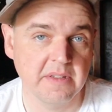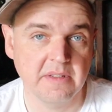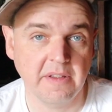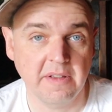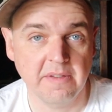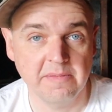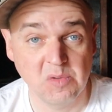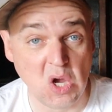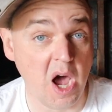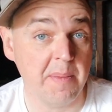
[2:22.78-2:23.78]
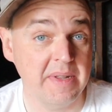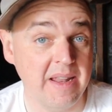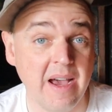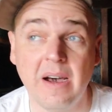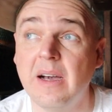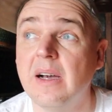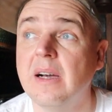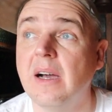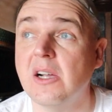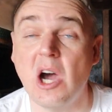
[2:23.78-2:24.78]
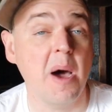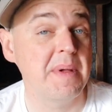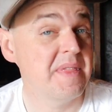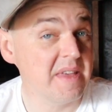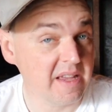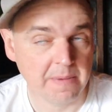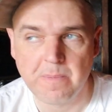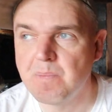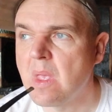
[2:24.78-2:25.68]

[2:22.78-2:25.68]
is a common uh, a common thing.